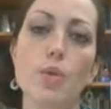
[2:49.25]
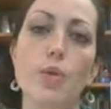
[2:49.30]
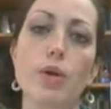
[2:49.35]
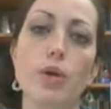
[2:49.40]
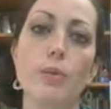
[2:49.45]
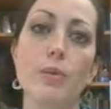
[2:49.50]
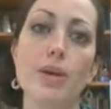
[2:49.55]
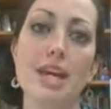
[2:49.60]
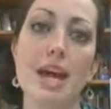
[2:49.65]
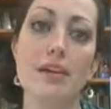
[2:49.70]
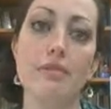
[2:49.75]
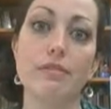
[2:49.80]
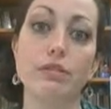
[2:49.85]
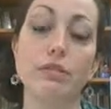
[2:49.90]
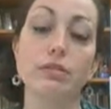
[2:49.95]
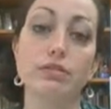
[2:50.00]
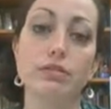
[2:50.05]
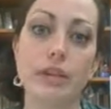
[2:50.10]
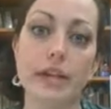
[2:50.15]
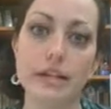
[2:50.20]
when we have our
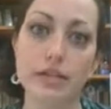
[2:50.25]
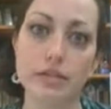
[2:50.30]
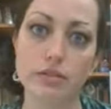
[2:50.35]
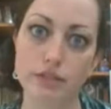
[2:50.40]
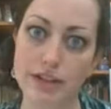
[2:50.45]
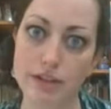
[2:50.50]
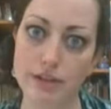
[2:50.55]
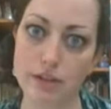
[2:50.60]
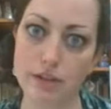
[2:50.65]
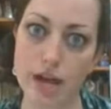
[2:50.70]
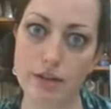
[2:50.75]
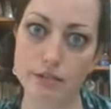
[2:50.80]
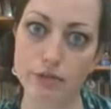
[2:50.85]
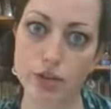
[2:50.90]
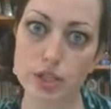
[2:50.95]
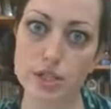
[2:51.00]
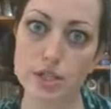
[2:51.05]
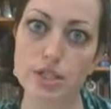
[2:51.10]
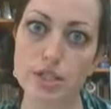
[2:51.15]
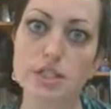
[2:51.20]
final
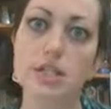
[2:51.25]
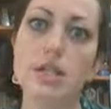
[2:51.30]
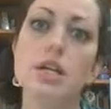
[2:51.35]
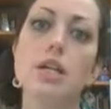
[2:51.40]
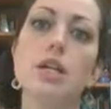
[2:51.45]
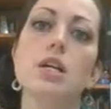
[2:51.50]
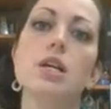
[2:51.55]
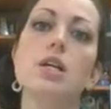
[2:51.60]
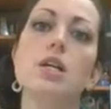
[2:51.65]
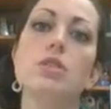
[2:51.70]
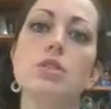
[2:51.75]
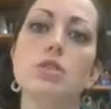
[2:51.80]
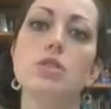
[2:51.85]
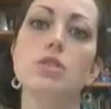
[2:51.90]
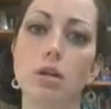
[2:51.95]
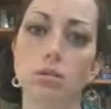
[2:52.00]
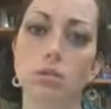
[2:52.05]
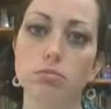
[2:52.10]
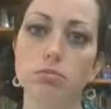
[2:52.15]
conference. So